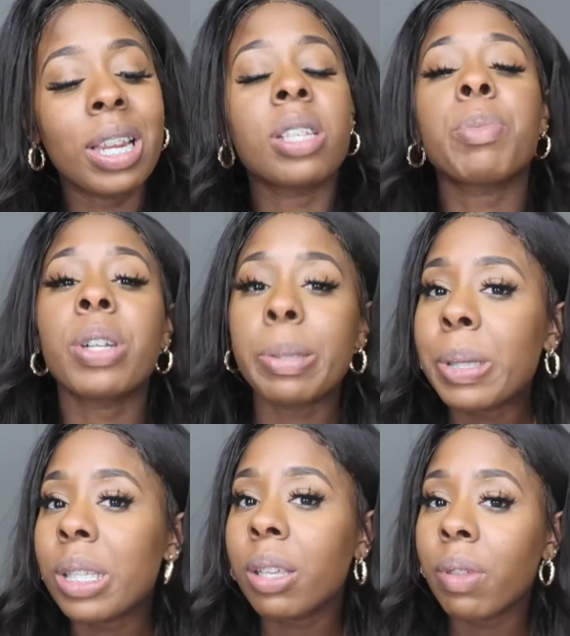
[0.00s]
is more
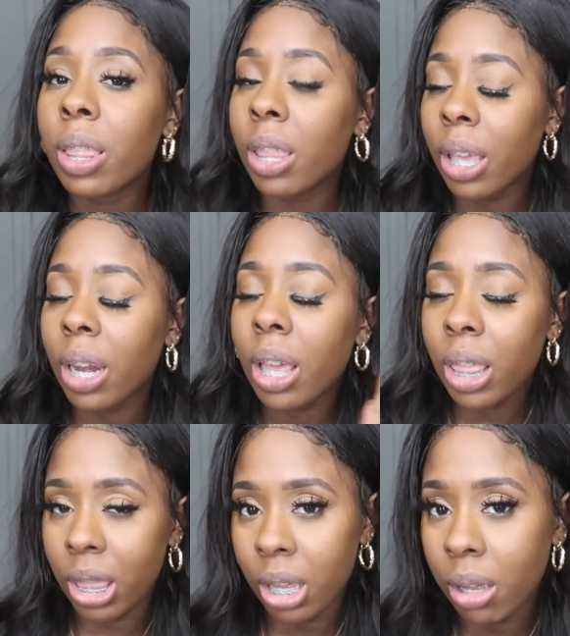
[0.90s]
expensive than
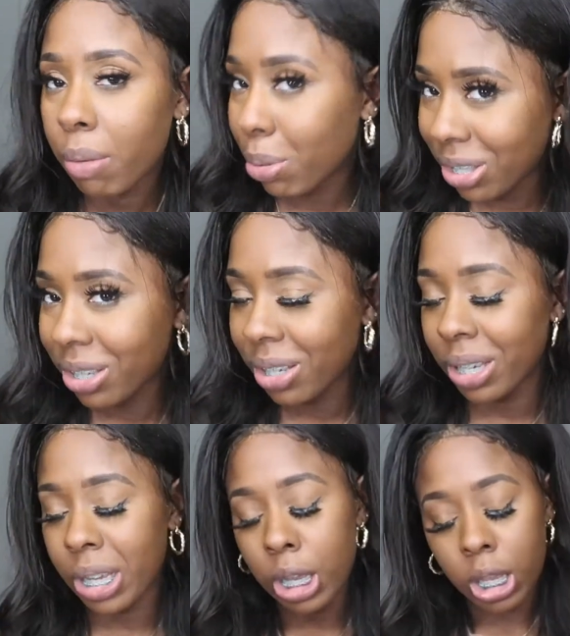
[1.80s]
the
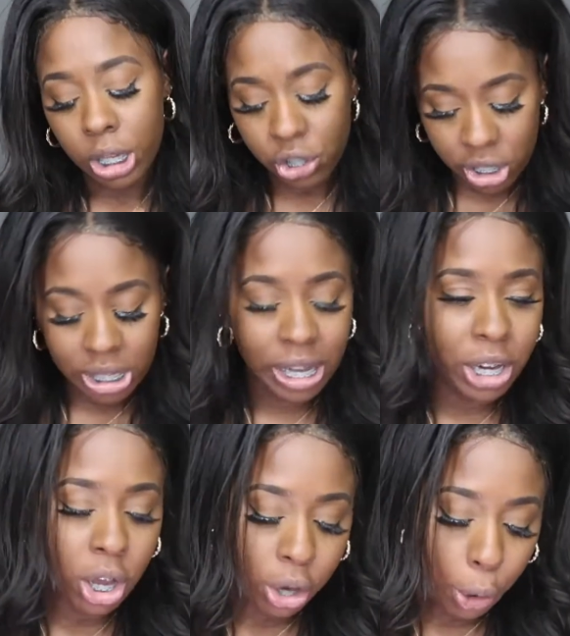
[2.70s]
Brazilian. Just letting
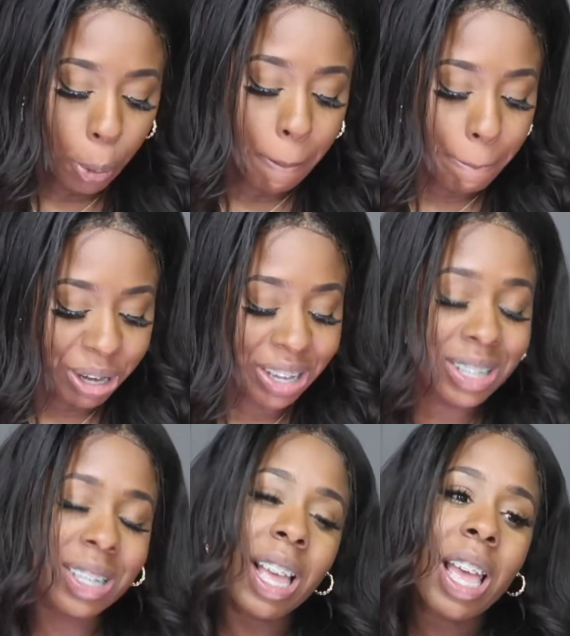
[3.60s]
y'all know.
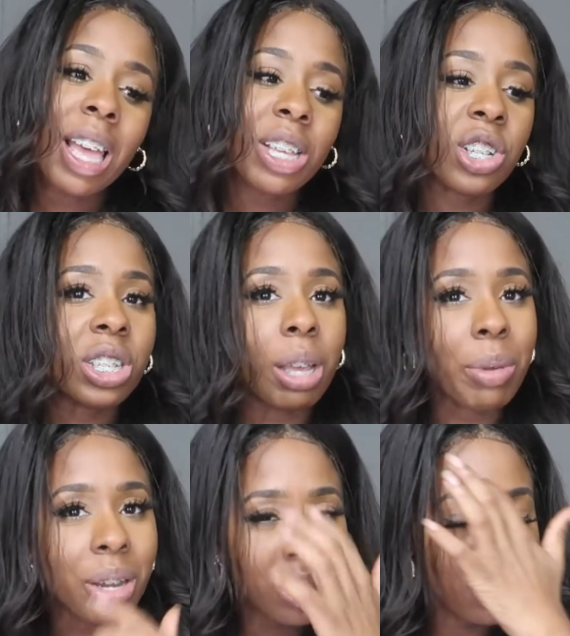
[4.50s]
But she's
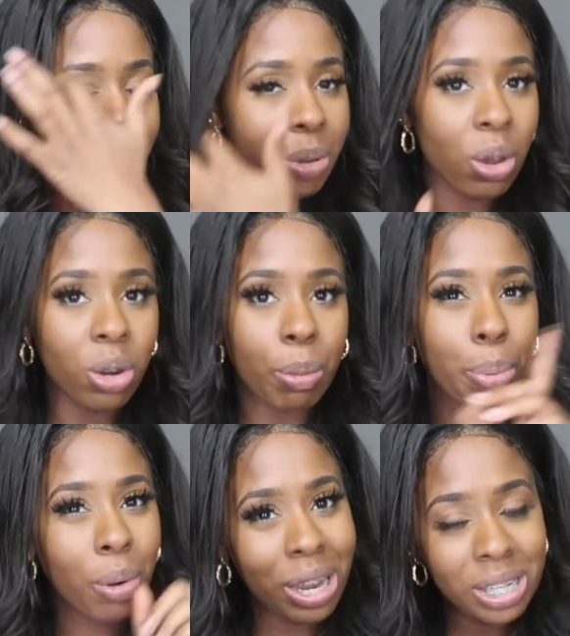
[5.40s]
heavy hair is a little bit on the
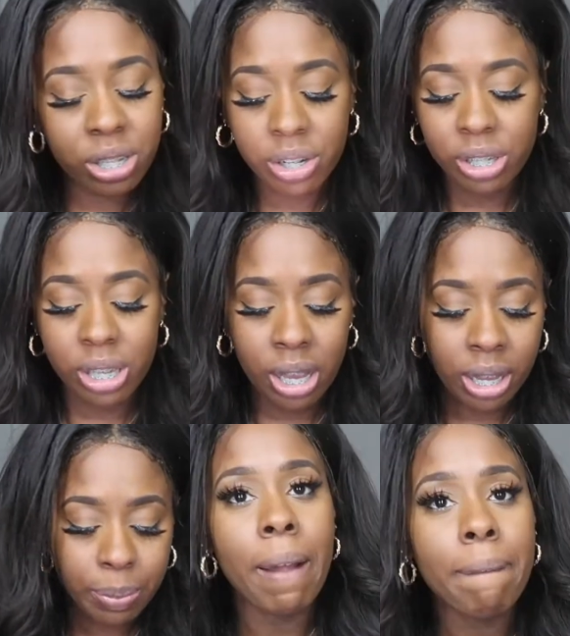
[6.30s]
pricier
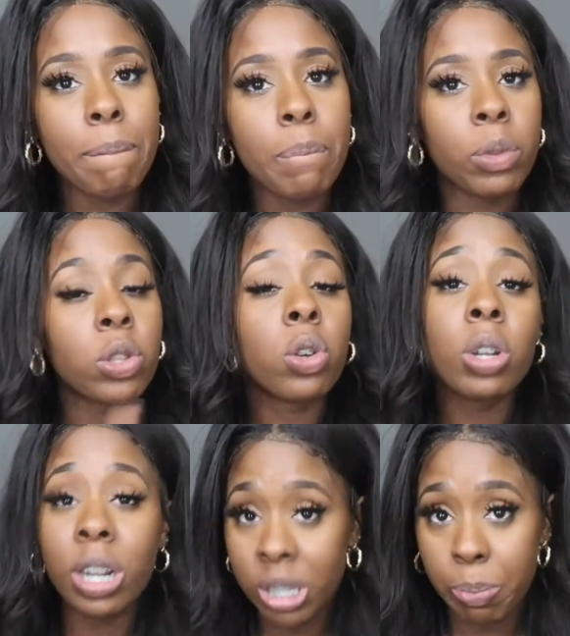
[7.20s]
side. The total
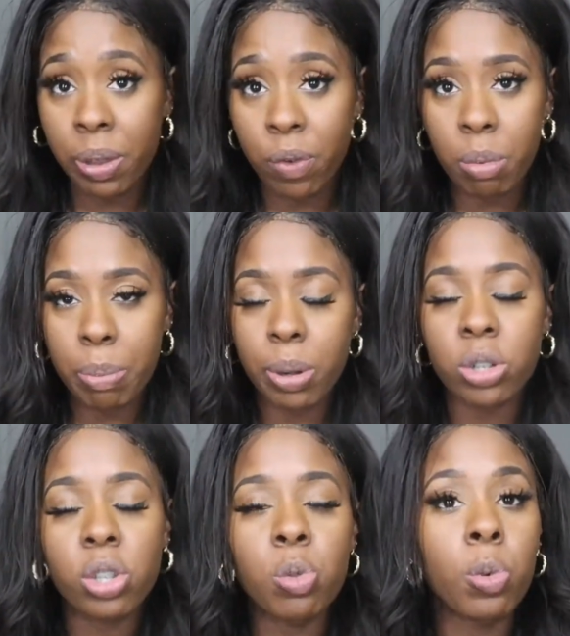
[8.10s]
that I spent for my
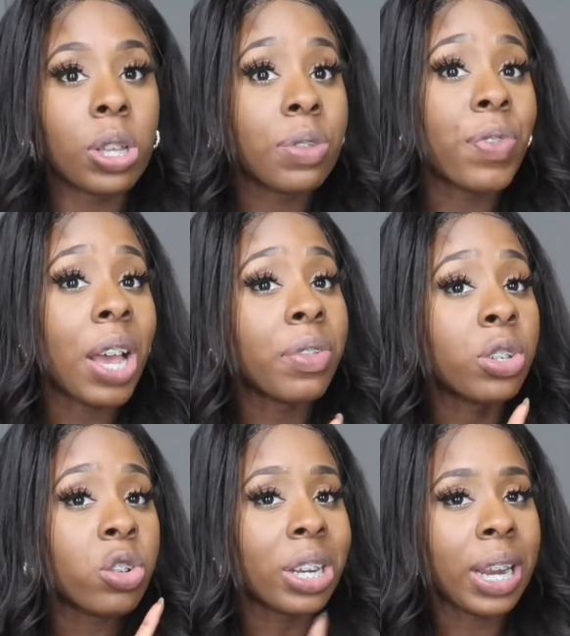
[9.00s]
purchase was
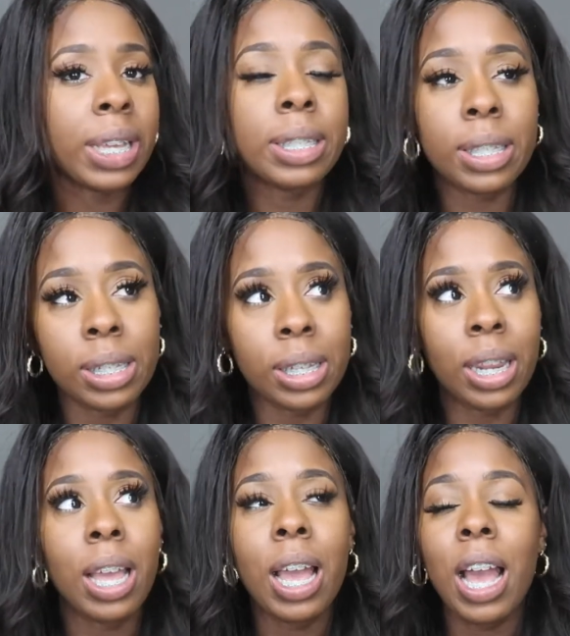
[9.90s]
$519.
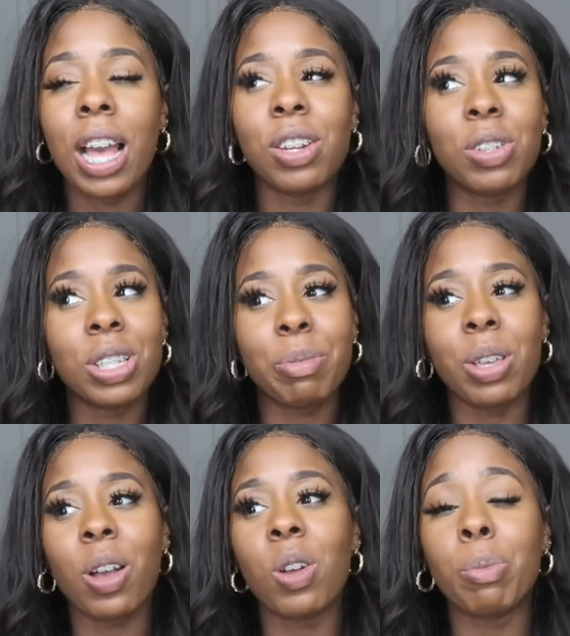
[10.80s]
I know some of
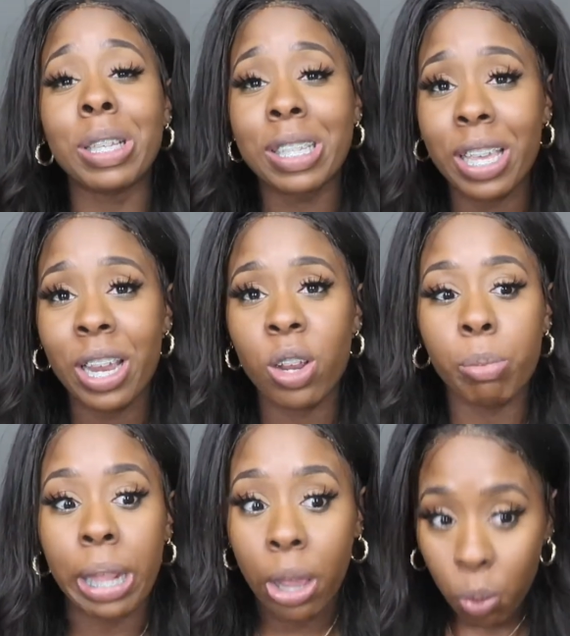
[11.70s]
y'all gonna be scared. I'm
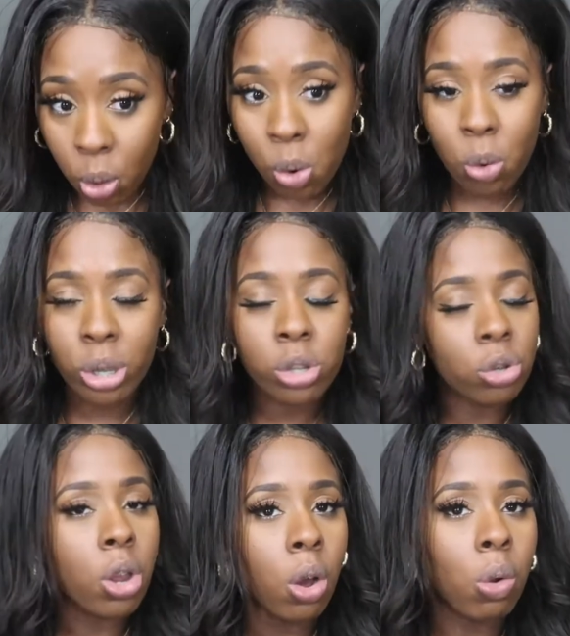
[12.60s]
like, whoa, because you
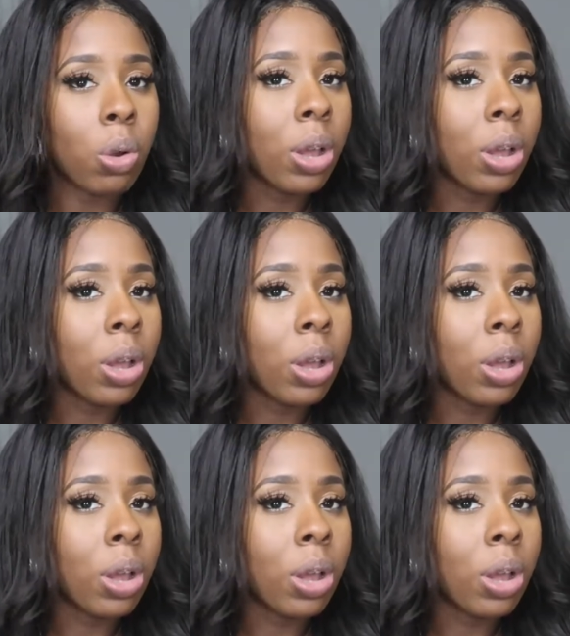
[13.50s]
know,